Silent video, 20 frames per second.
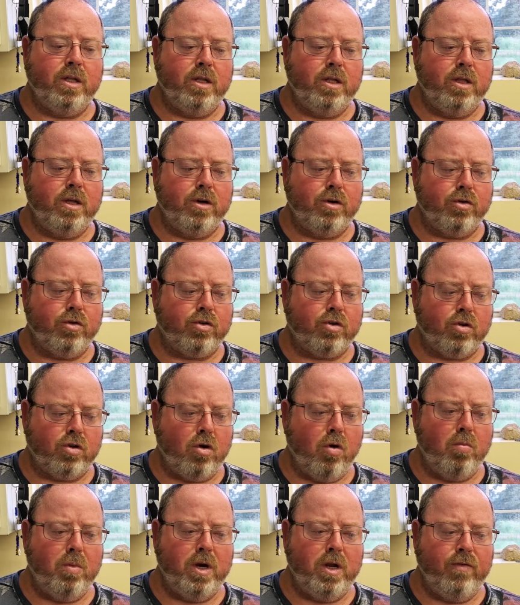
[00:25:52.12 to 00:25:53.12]
there's
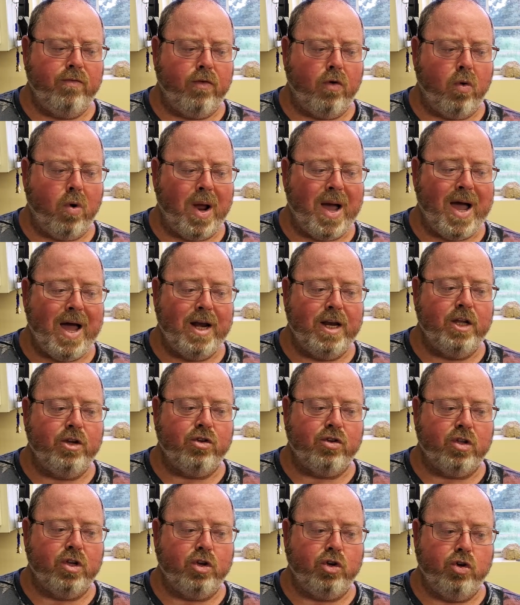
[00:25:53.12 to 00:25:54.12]
so many
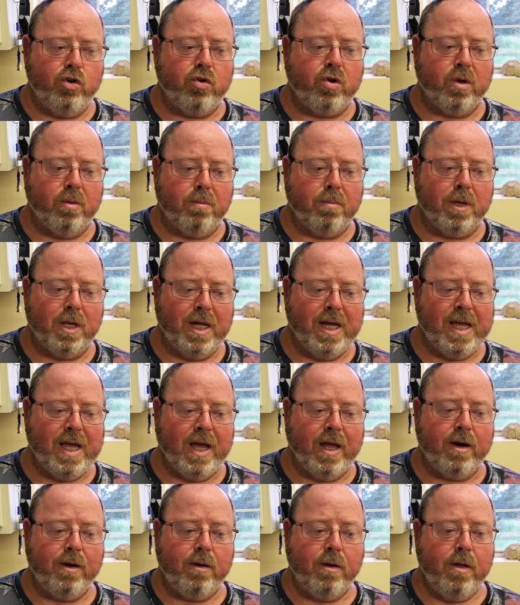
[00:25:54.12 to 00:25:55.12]
varieties that you can
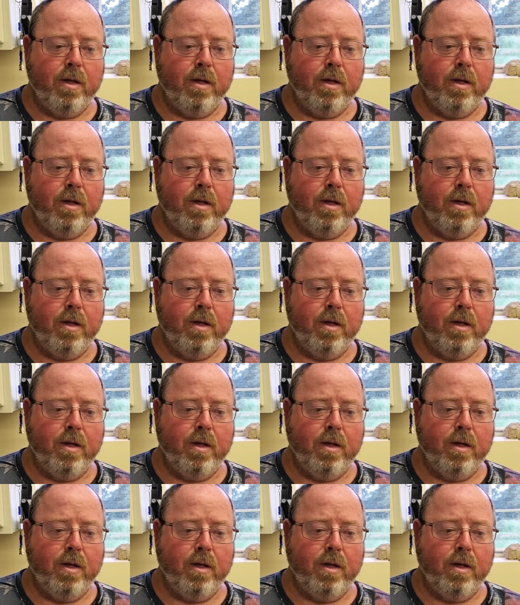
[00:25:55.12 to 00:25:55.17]
plant,